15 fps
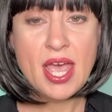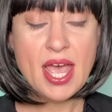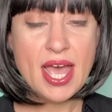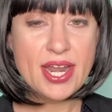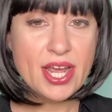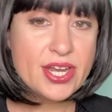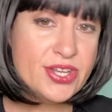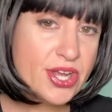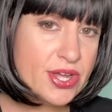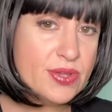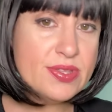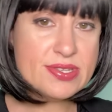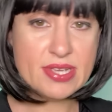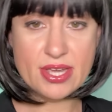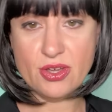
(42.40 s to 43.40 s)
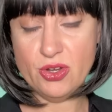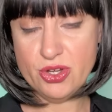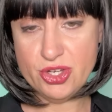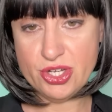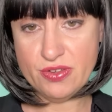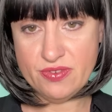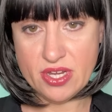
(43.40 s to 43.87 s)
And I know the
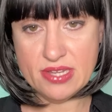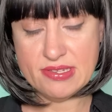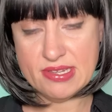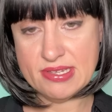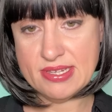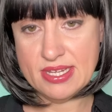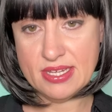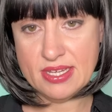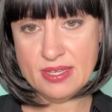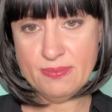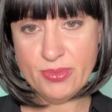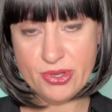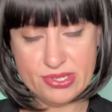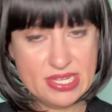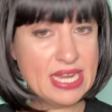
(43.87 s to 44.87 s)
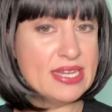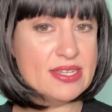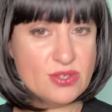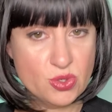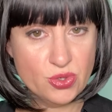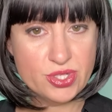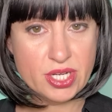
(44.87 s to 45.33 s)
psychology of narcissistic personality
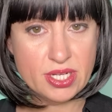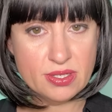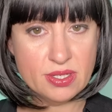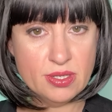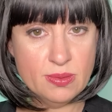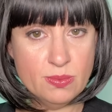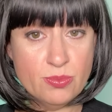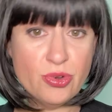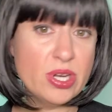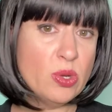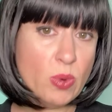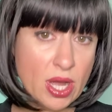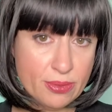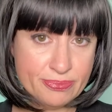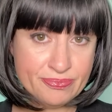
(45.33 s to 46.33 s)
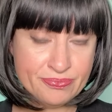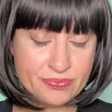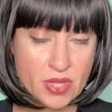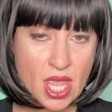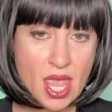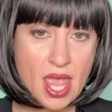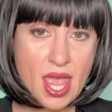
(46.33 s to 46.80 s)
disorder pretty well.
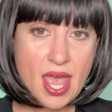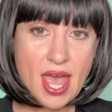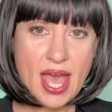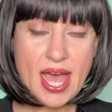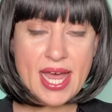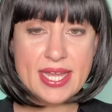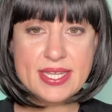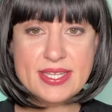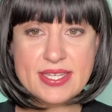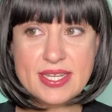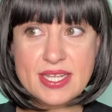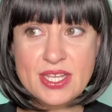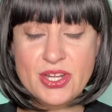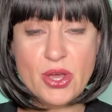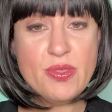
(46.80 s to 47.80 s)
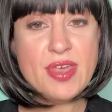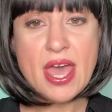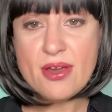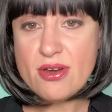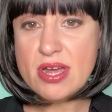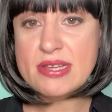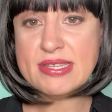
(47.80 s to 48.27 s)
And,
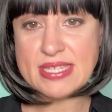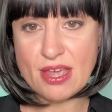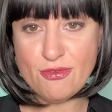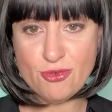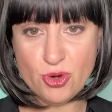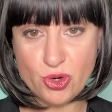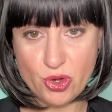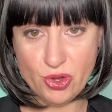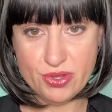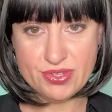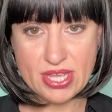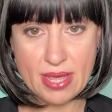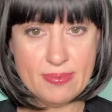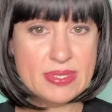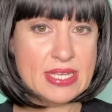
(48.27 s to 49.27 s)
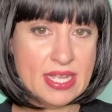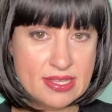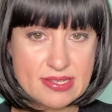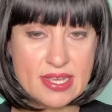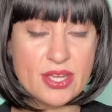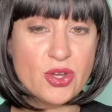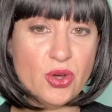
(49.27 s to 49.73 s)
there are several concepts in
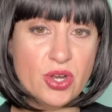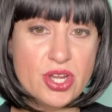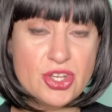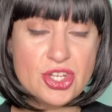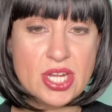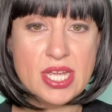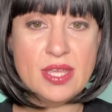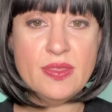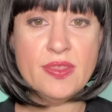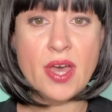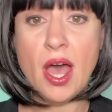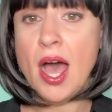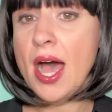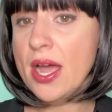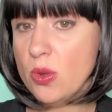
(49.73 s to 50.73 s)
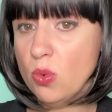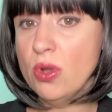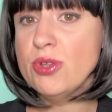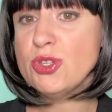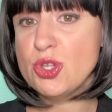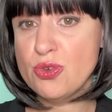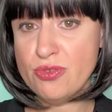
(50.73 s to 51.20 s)
psychology that I
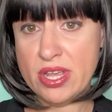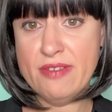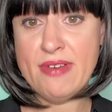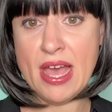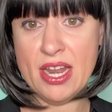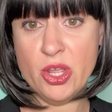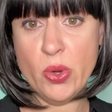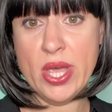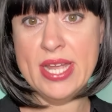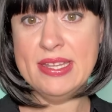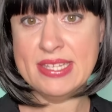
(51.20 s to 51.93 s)
want to reevaluate